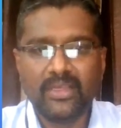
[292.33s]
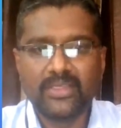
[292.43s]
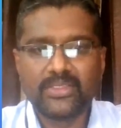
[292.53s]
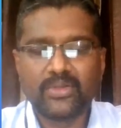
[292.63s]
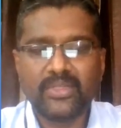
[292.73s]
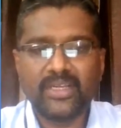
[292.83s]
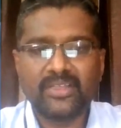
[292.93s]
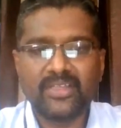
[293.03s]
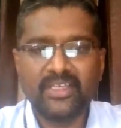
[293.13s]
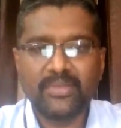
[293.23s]
So there are
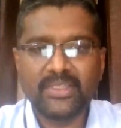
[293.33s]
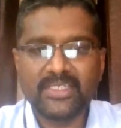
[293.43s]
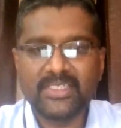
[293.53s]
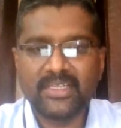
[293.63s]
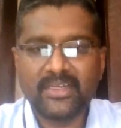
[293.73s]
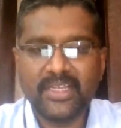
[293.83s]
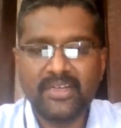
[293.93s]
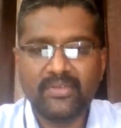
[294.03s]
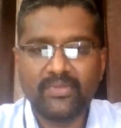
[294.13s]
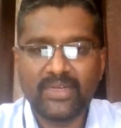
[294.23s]
three methods under
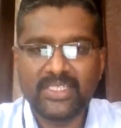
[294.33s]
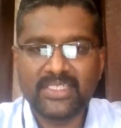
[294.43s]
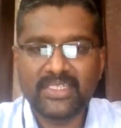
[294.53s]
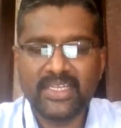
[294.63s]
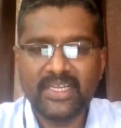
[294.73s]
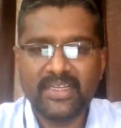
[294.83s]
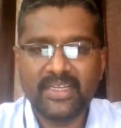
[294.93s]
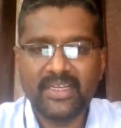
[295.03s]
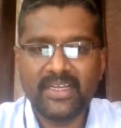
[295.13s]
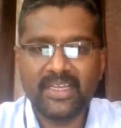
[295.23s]
read. One is read,
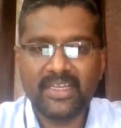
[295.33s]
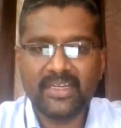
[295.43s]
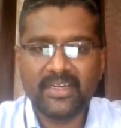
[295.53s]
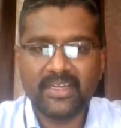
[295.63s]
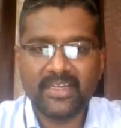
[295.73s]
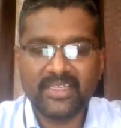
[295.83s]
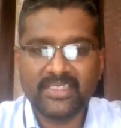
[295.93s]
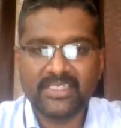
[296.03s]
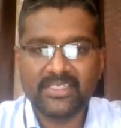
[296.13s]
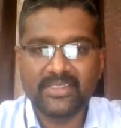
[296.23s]
read line, and read
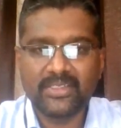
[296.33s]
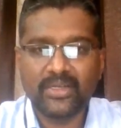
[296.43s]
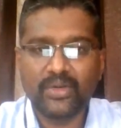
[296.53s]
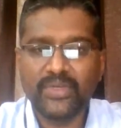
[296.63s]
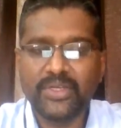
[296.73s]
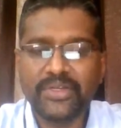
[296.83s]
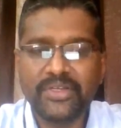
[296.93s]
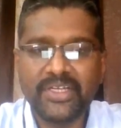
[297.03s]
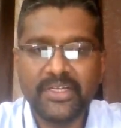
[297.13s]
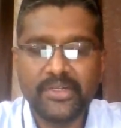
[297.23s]
lines. Now we are going
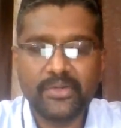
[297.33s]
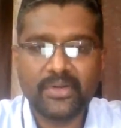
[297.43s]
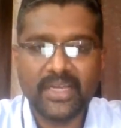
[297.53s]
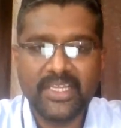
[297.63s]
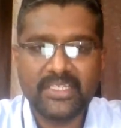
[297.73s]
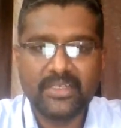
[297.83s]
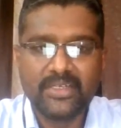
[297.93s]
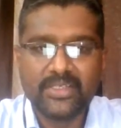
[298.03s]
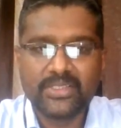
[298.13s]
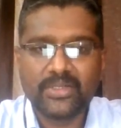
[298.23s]
to get into write.
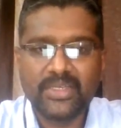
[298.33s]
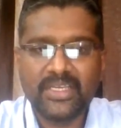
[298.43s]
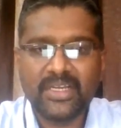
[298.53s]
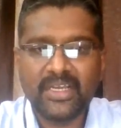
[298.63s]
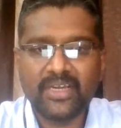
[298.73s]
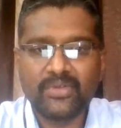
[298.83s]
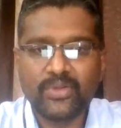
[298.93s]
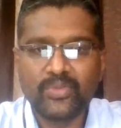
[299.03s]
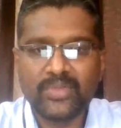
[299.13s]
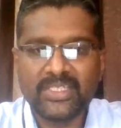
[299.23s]
So here I have
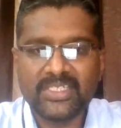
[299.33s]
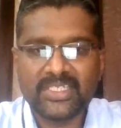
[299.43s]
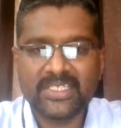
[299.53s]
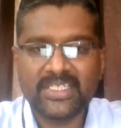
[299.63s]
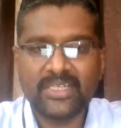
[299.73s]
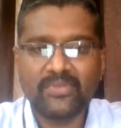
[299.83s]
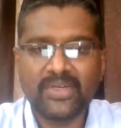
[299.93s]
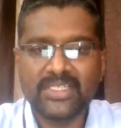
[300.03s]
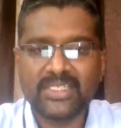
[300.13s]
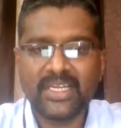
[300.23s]
two methods. As I said,
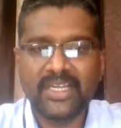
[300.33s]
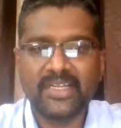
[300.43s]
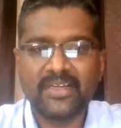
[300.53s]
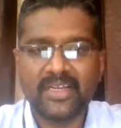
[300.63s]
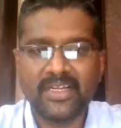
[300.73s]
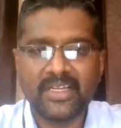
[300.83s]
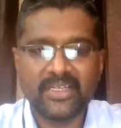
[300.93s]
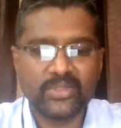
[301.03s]
one is write and write line.